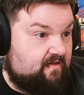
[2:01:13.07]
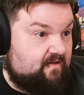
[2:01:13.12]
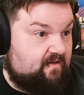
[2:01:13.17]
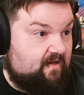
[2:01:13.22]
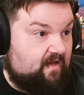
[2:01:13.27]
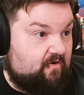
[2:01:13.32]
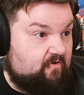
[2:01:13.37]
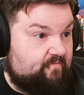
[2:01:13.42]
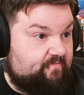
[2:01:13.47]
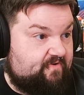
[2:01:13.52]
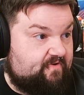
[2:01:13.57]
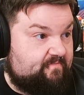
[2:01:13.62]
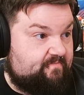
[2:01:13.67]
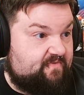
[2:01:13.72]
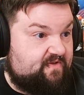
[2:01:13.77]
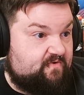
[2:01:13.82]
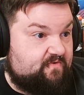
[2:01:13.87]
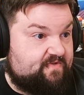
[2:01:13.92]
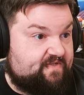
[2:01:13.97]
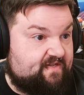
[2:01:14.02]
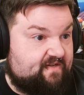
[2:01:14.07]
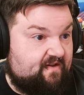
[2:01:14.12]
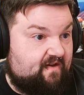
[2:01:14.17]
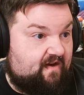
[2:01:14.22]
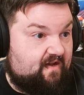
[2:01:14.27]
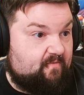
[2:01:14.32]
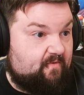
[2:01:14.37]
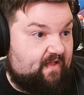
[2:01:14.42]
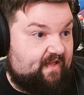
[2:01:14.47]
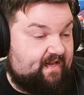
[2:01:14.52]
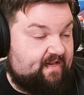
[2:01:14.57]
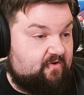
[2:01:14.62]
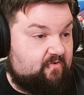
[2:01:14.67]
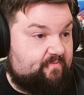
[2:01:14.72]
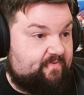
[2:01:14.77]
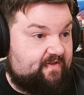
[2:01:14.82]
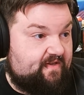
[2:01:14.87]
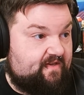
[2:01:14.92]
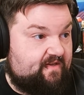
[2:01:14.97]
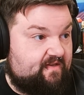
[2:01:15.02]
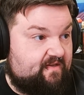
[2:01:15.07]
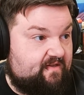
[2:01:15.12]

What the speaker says: I will put music on while I go pee.